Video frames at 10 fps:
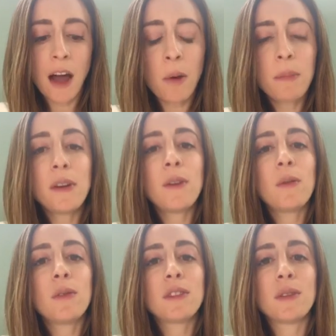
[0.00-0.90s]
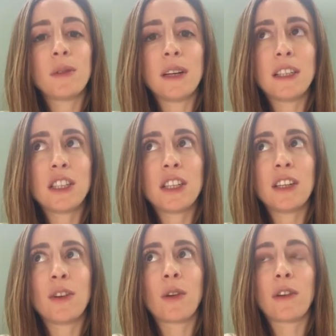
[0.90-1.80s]
help you to reach
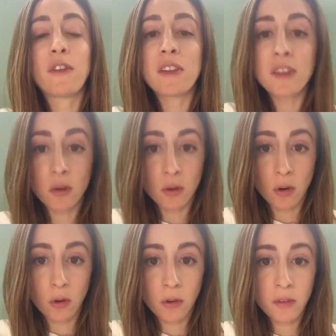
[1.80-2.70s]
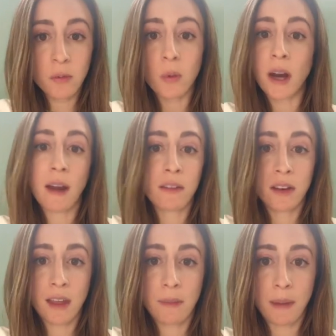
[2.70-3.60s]
your physical goals, whatever
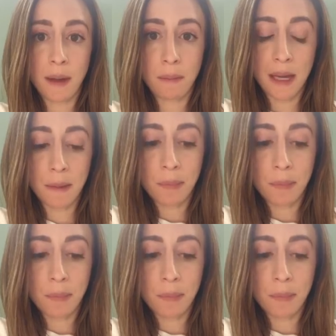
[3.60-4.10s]
they may be.